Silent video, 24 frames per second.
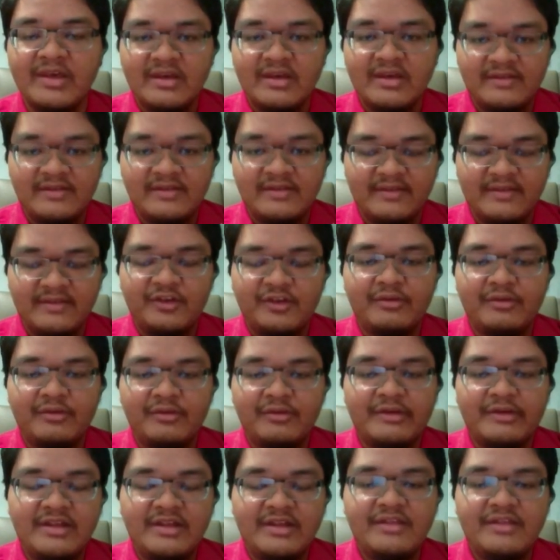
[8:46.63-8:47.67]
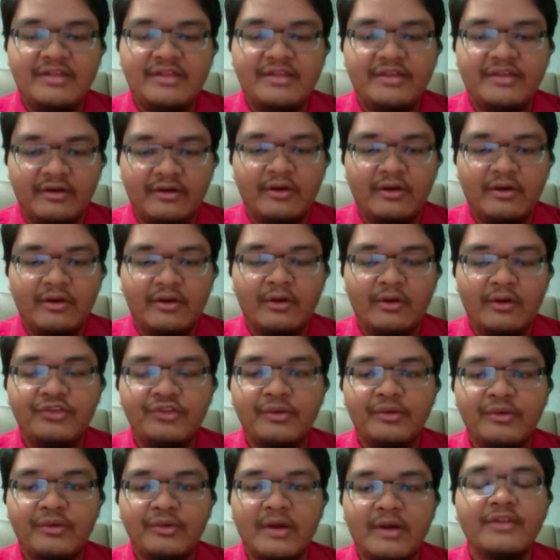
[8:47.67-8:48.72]
Subsequently, there are
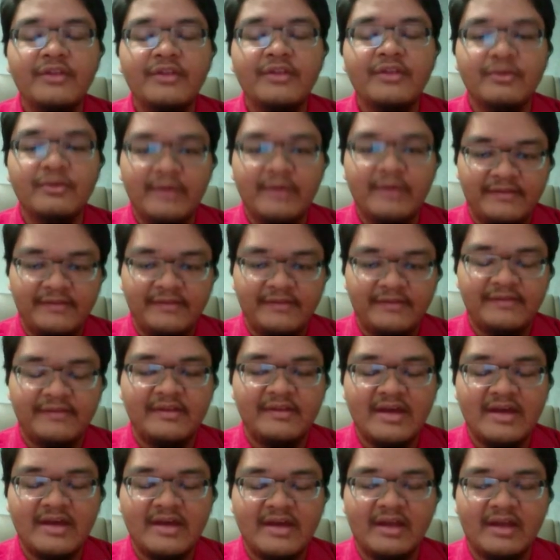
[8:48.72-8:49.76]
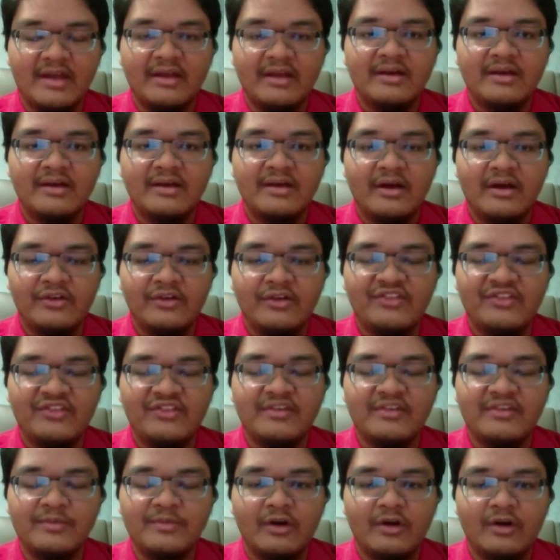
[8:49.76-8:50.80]
also other ways that our
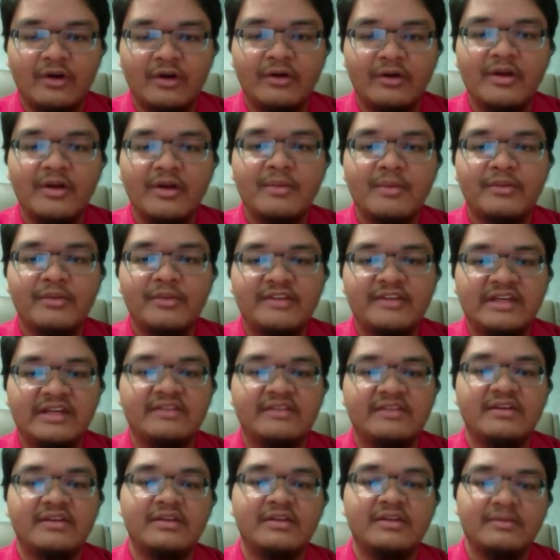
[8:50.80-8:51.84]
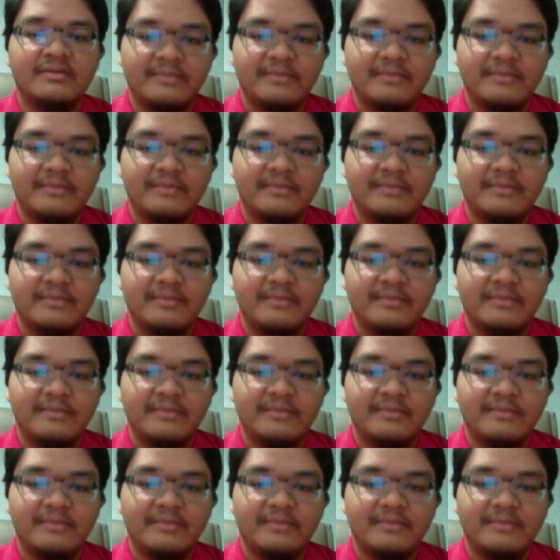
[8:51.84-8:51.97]
systems are protected.